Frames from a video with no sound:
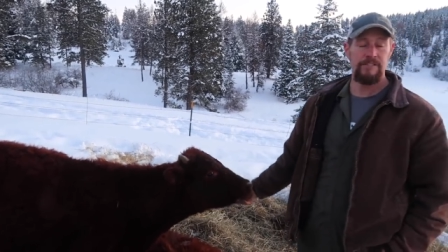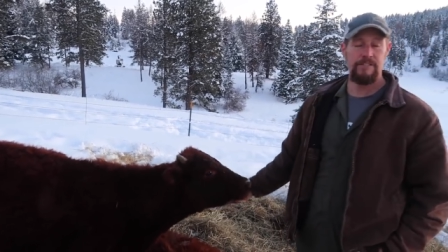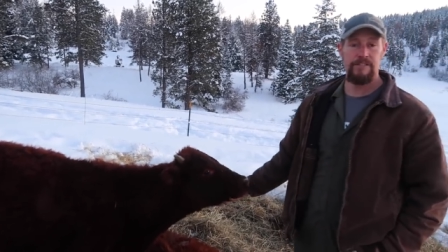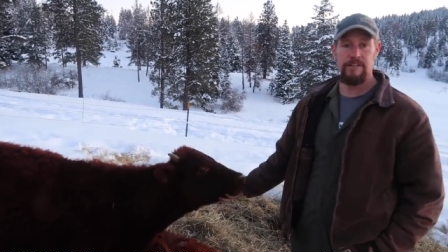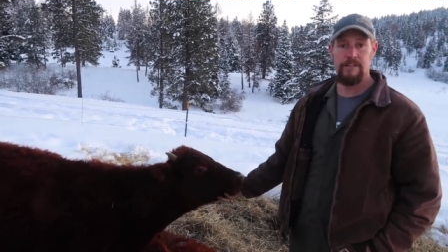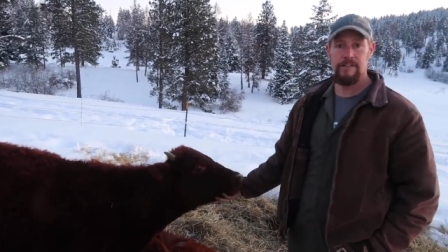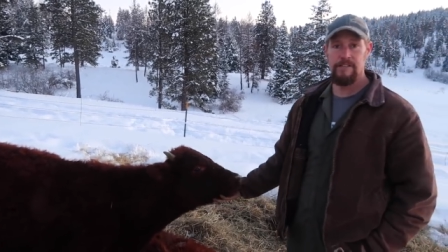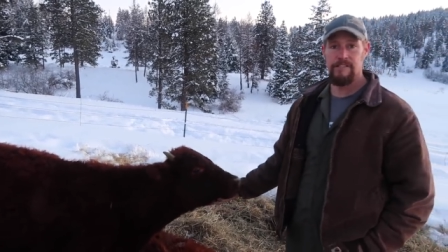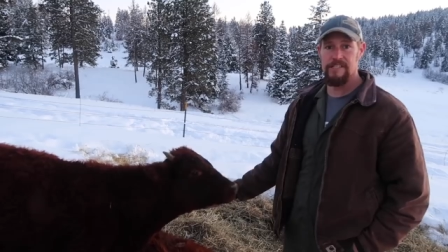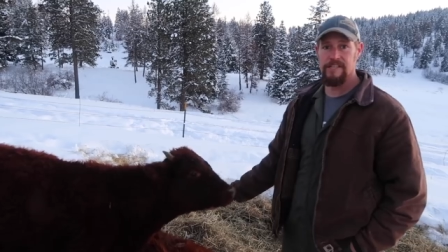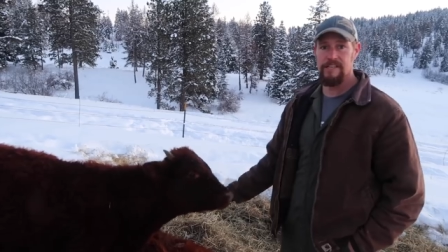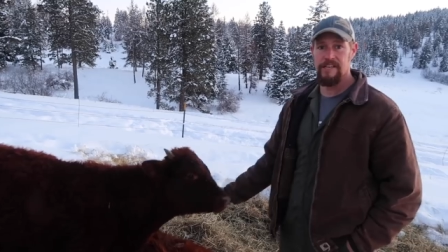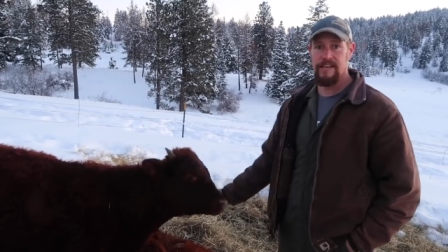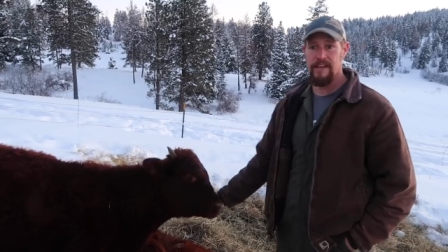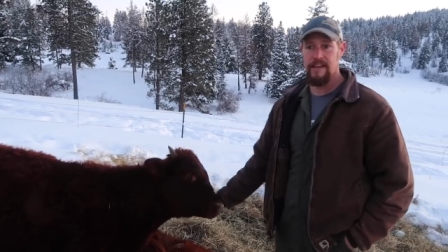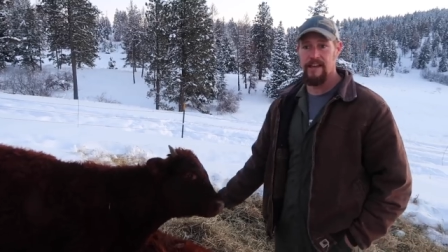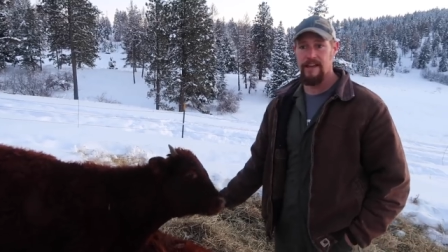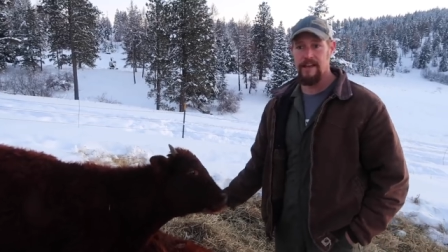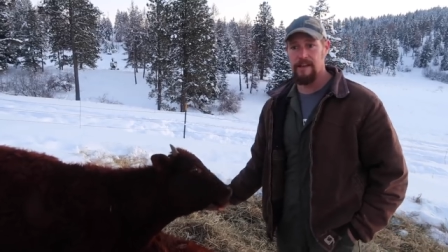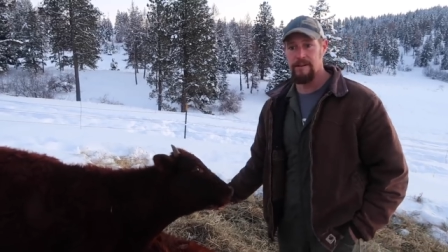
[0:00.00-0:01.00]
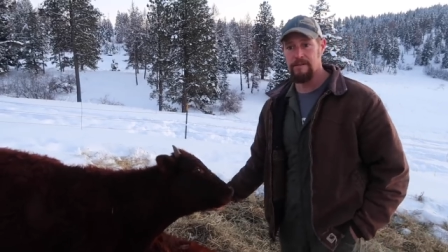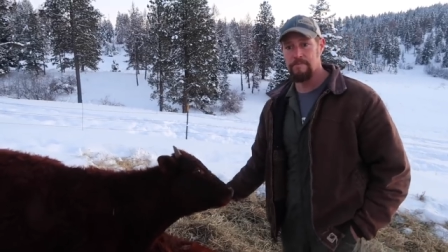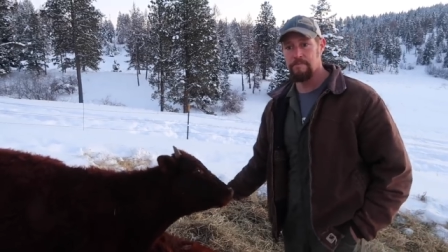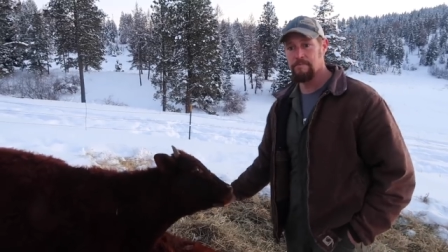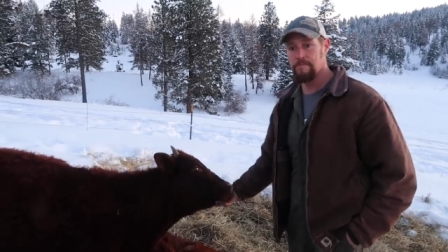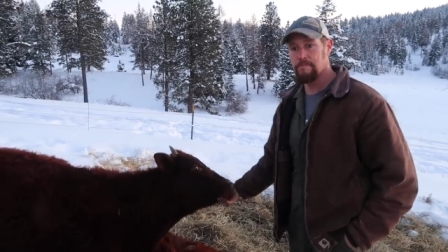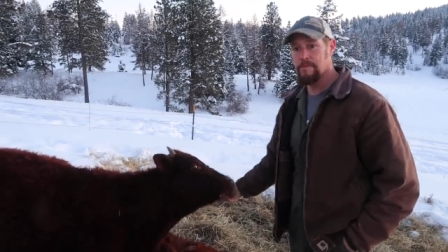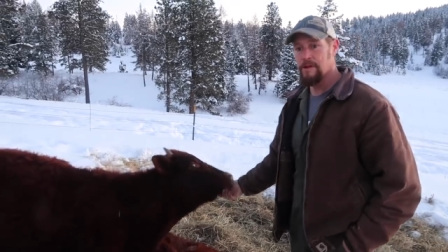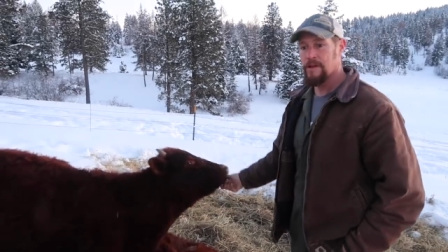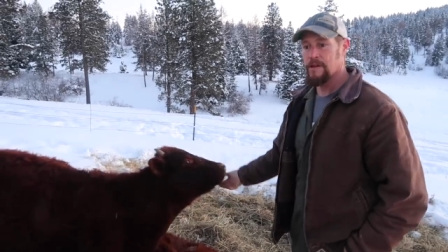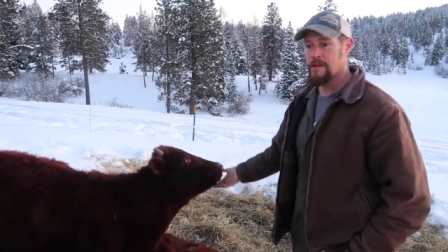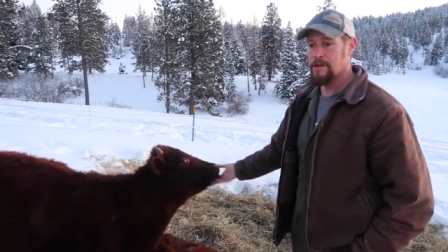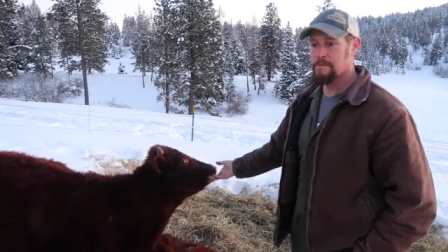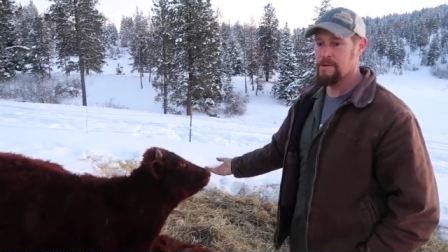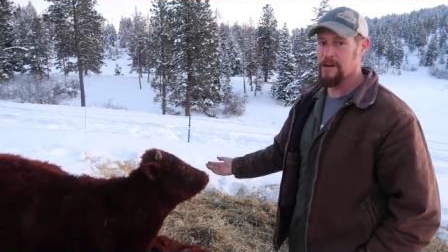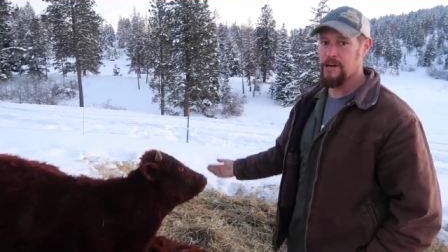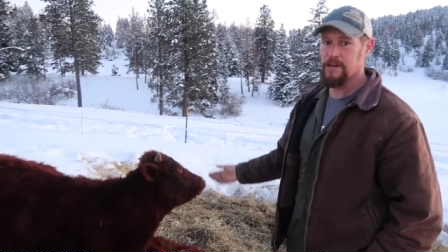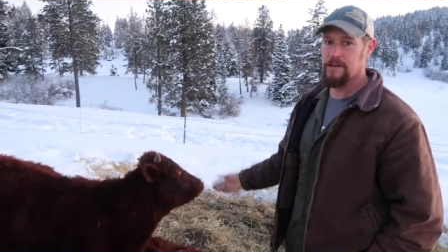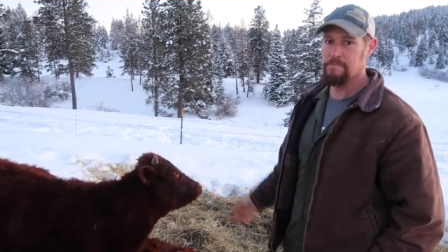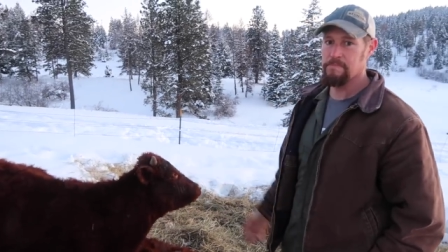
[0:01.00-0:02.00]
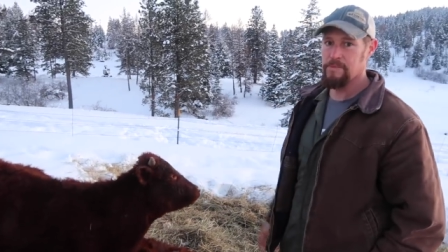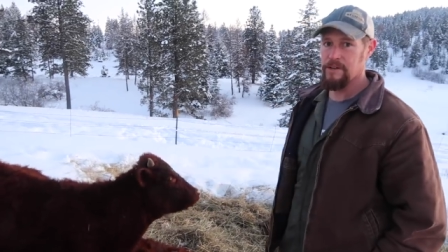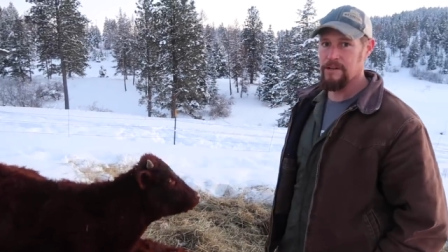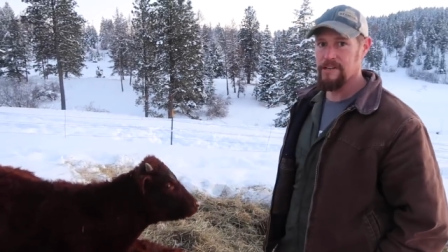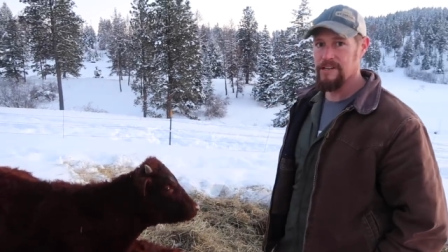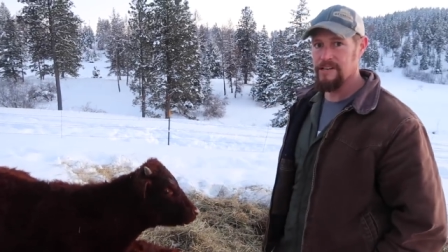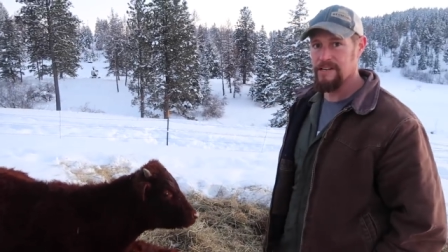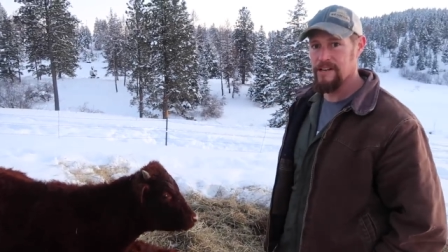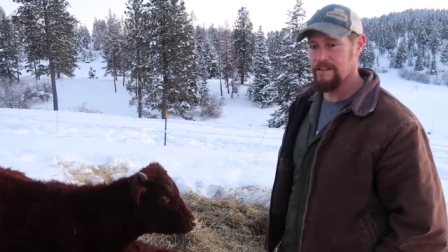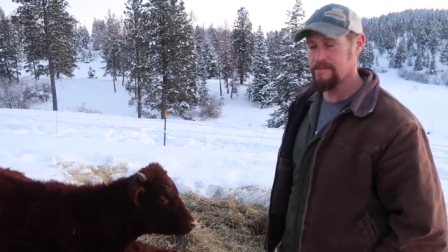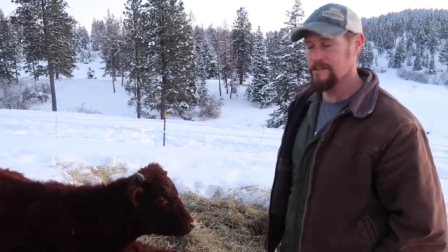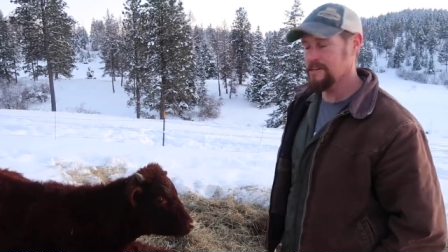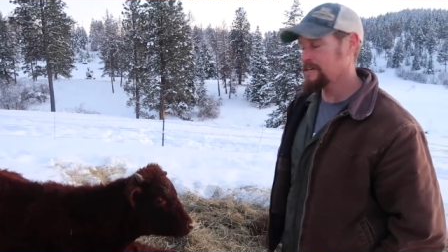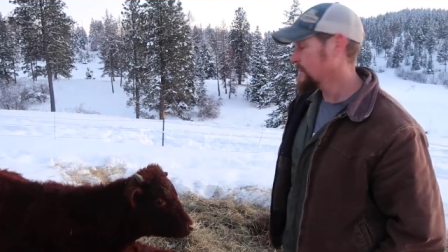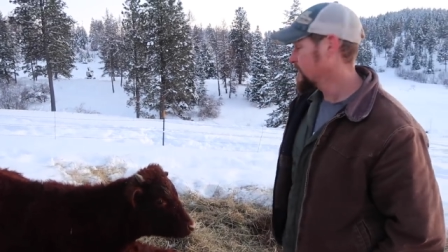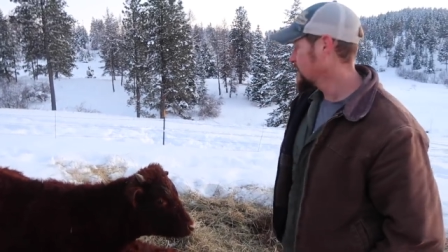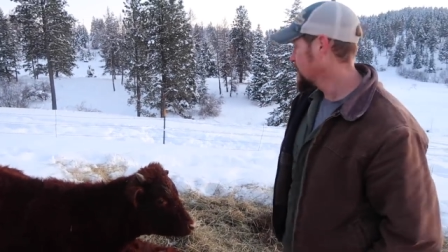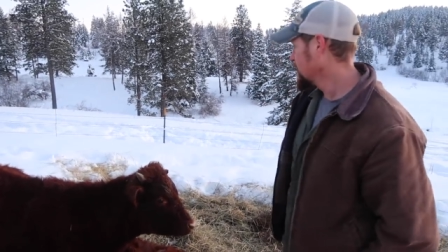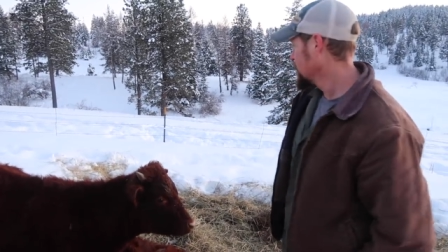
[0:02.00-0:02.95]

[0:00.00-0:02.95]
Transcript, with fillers: Jersey and American Milking Devon.